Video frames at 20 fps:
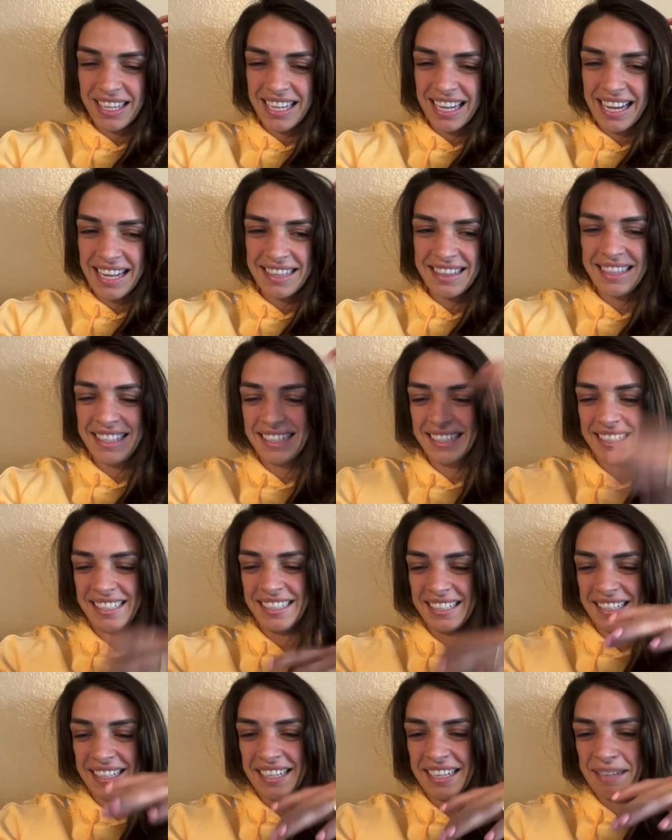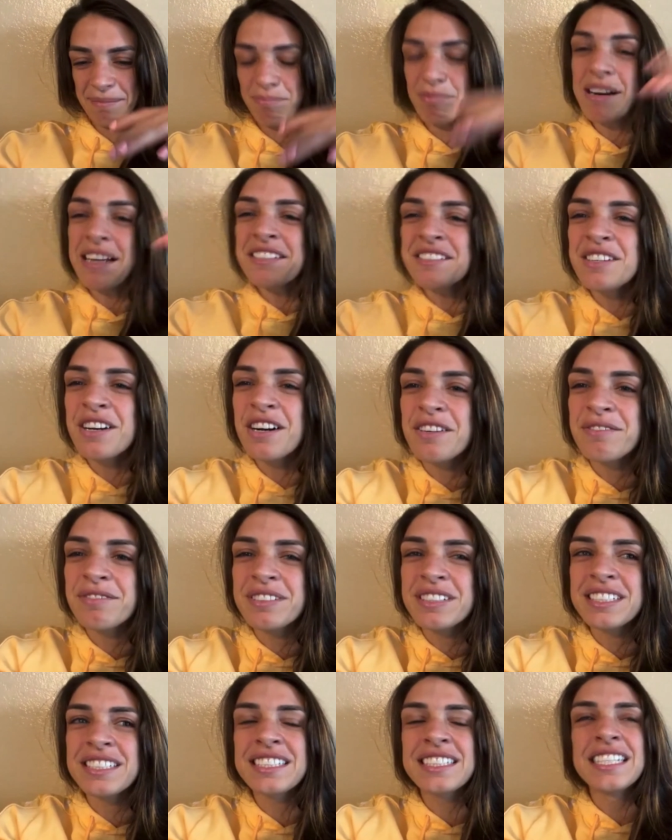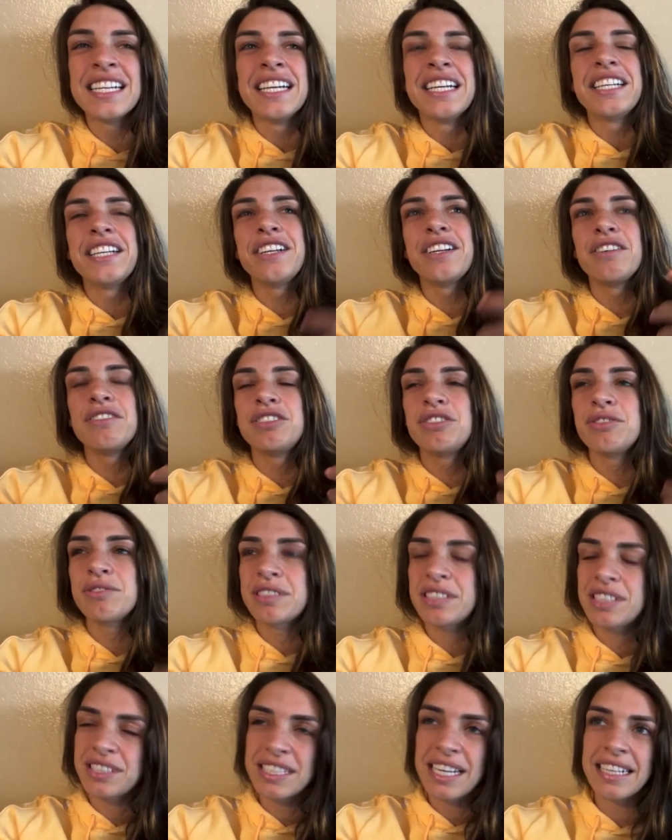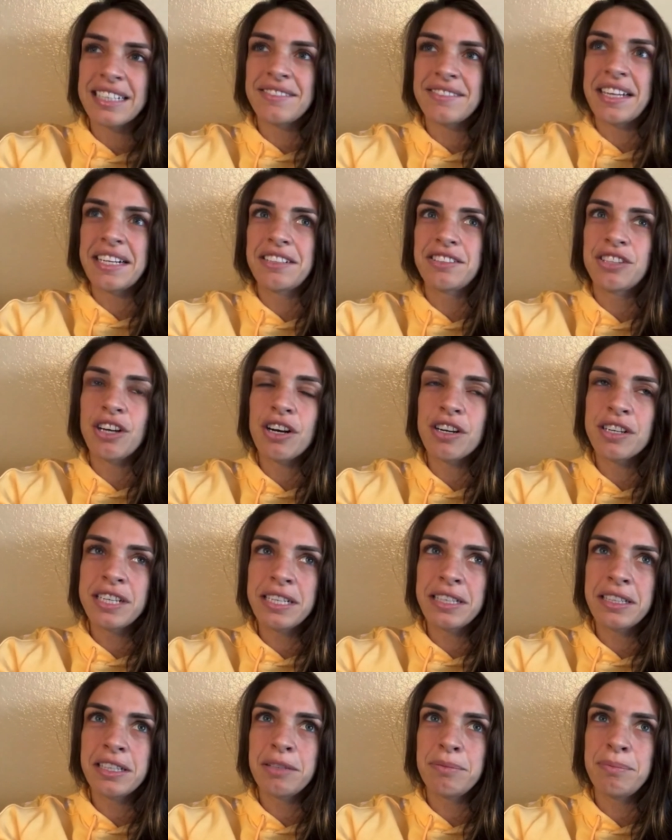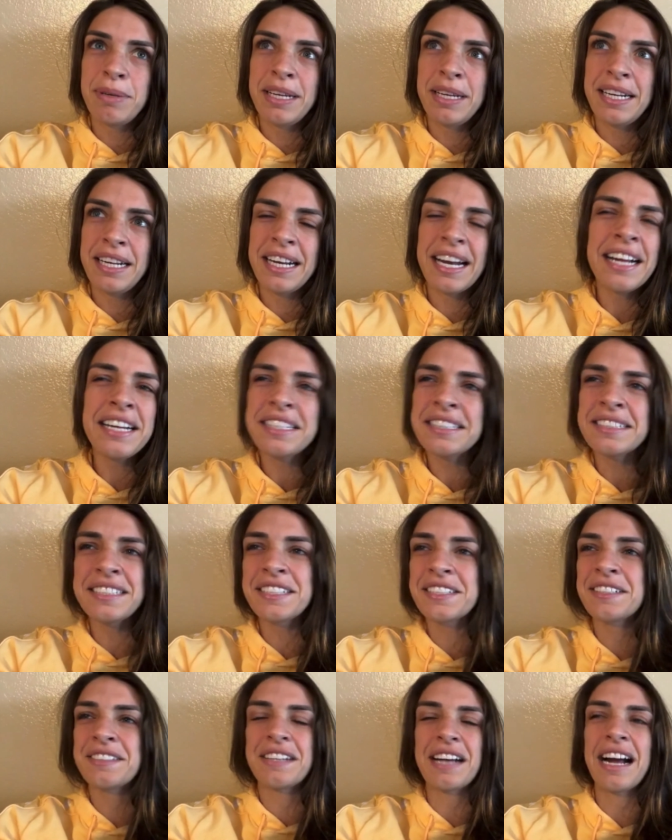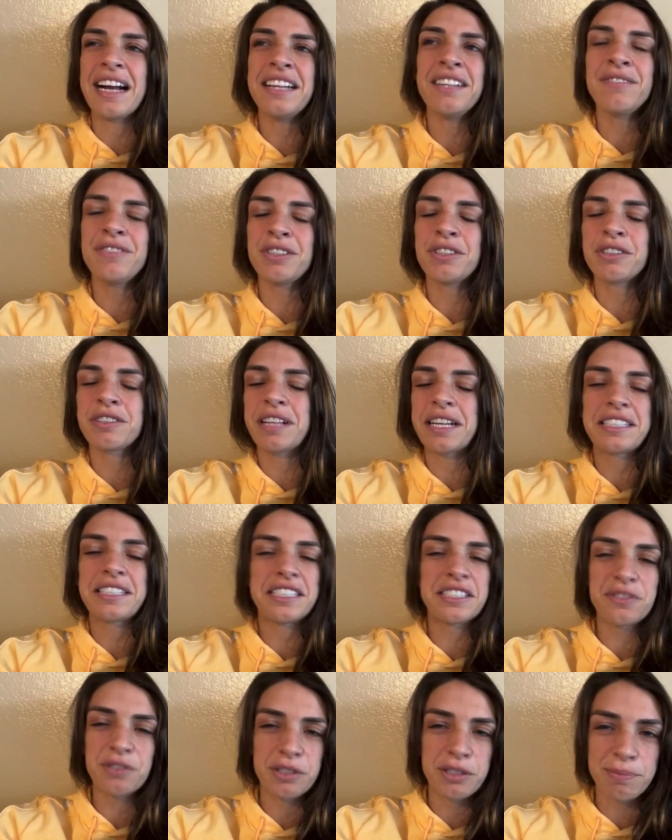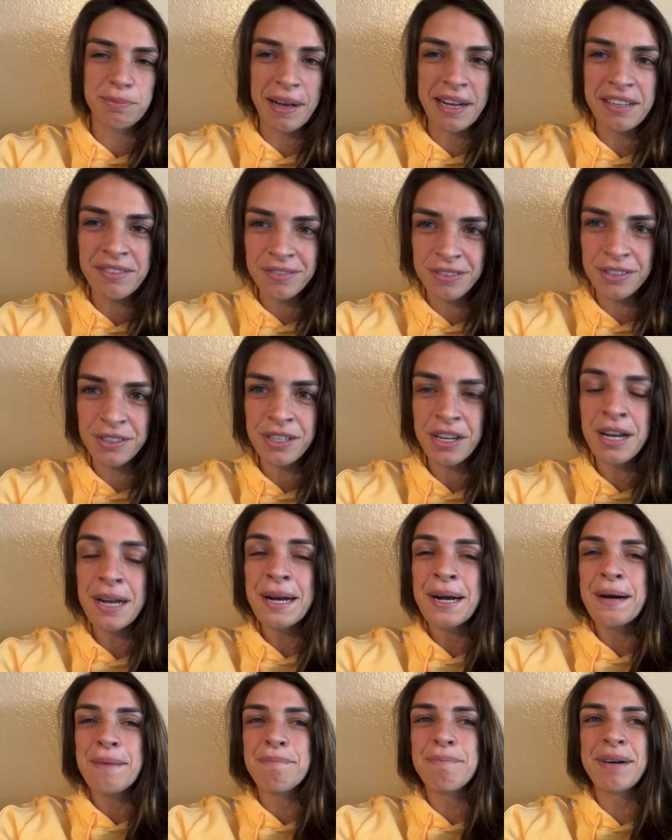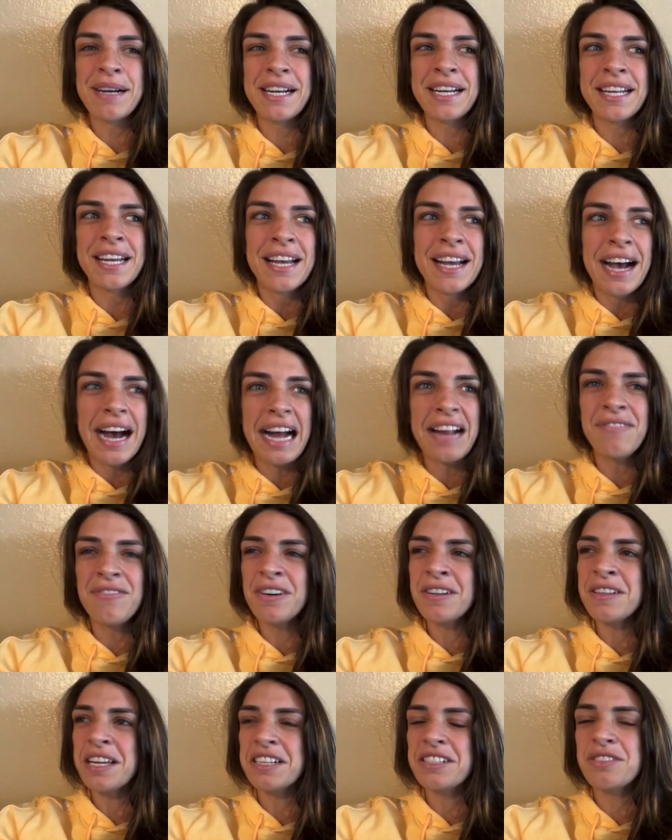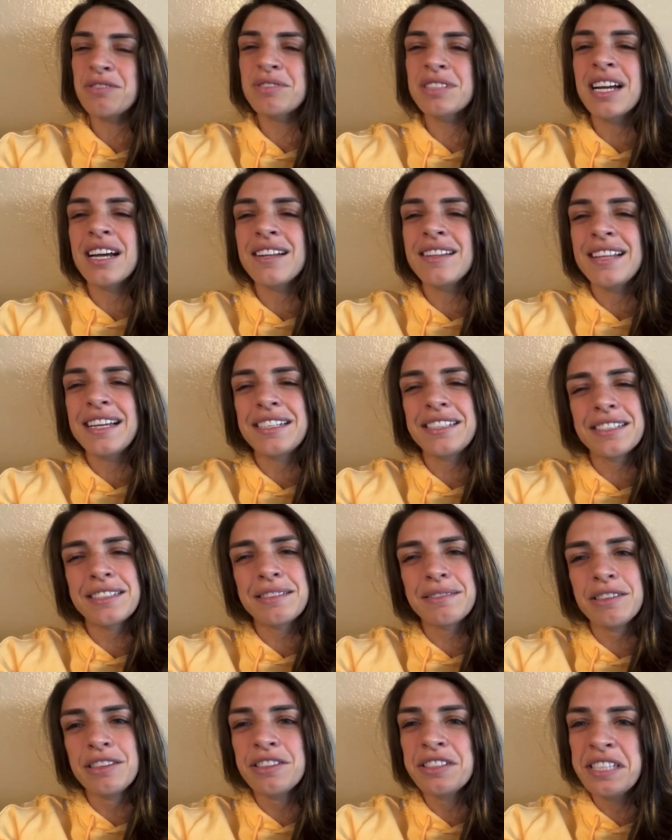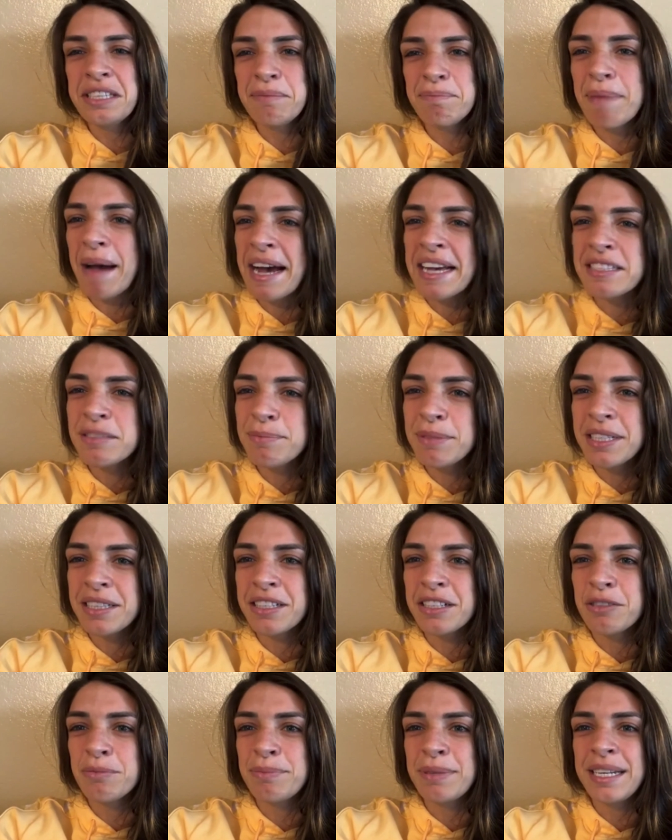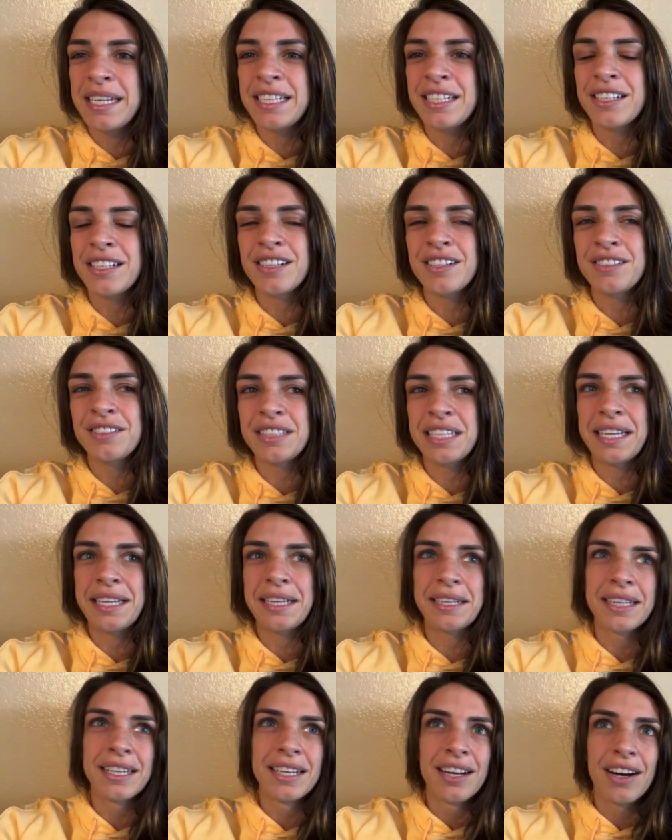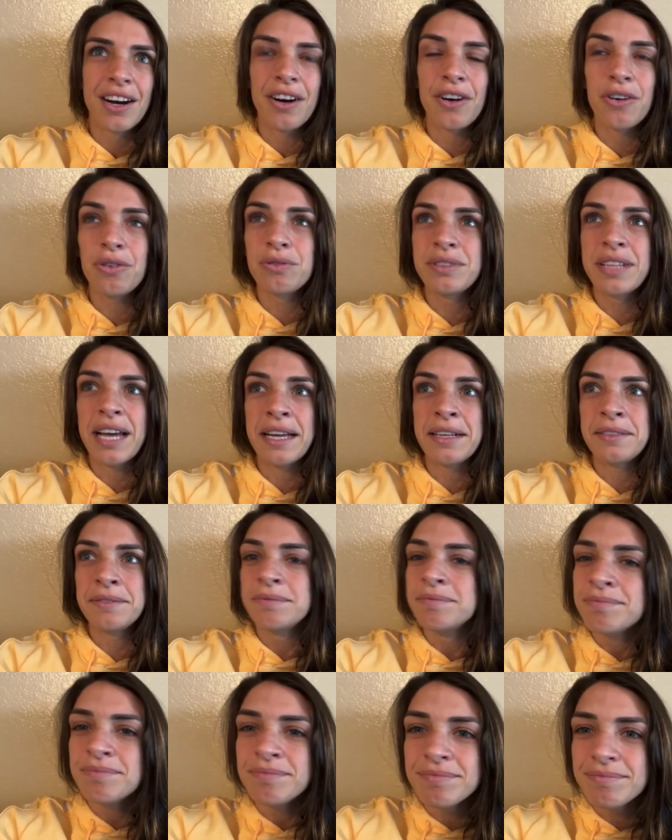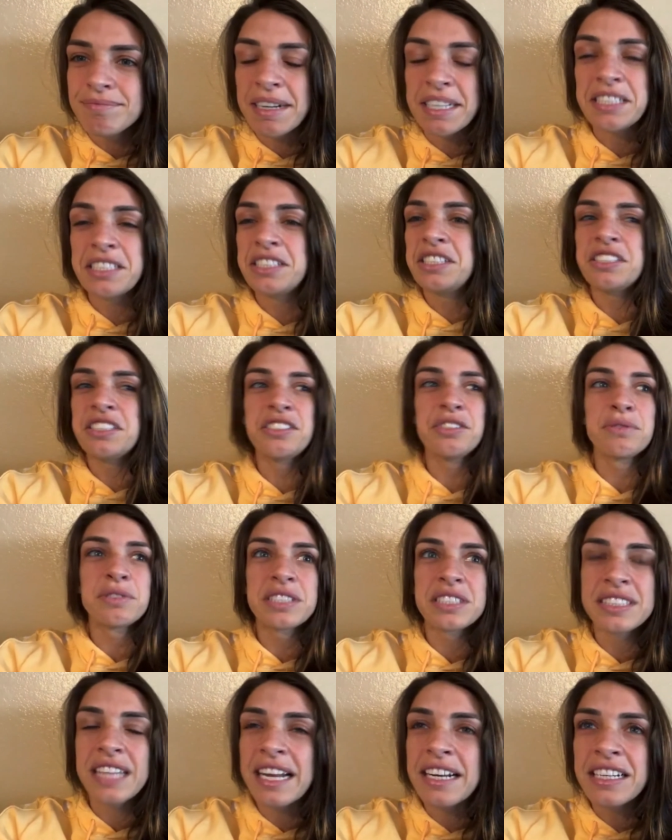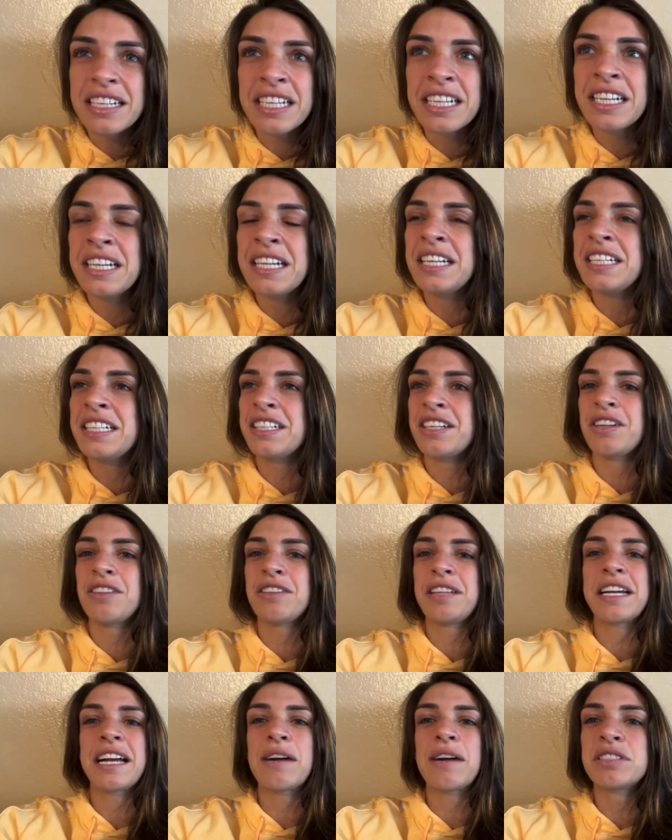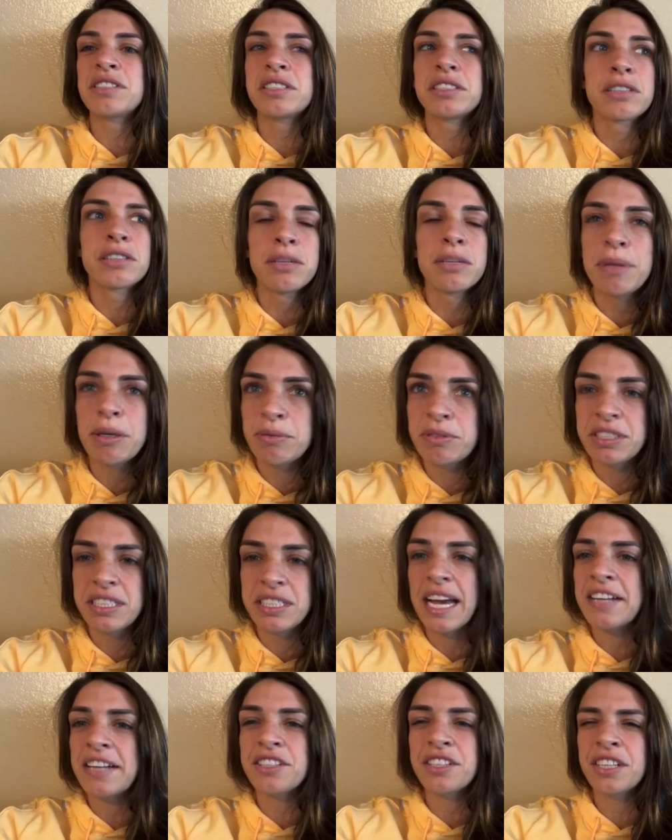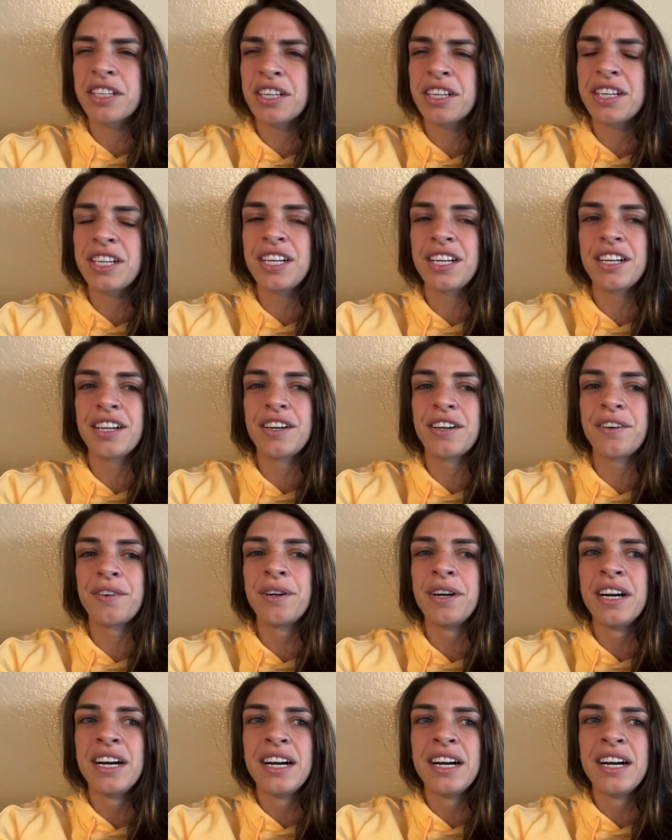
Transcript: at the press conference, you know, she was just kind of like talking a little bit, and I didn't see her, I didn't feel her like disrespectful, but I felt like she was kind of like just looking past me a little bit, you know, like oh that my jujitsu wasn't that good, you know, like I wasn't going to be able to catch her, you know,